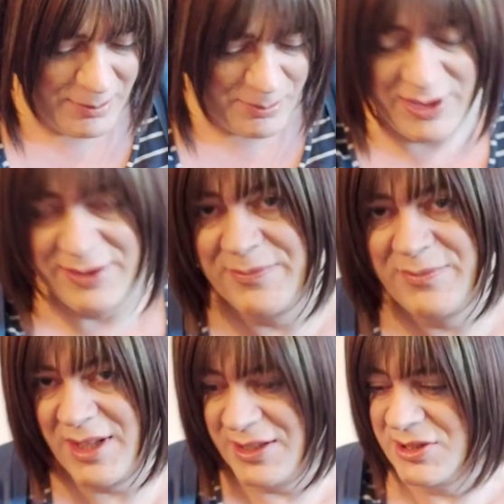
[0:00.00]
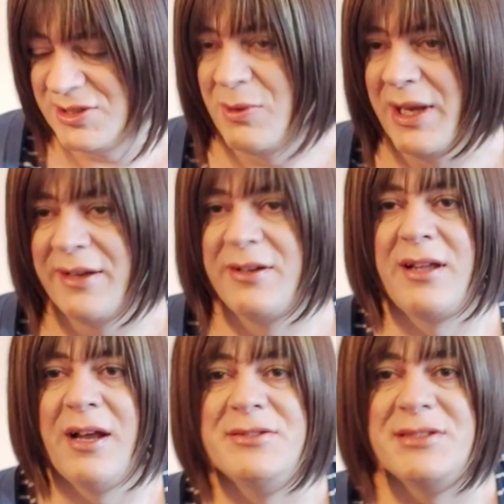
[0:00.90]
but it's just the way it
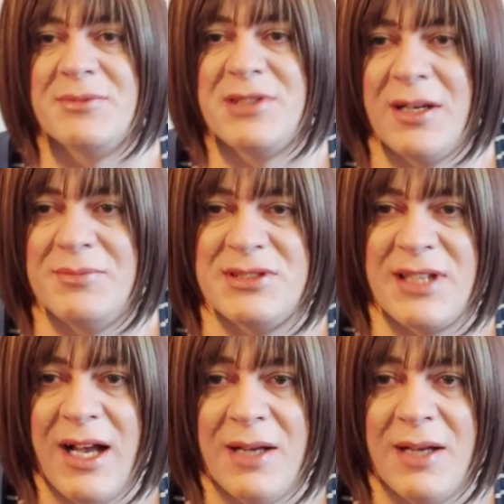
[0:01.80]
goes sometimes.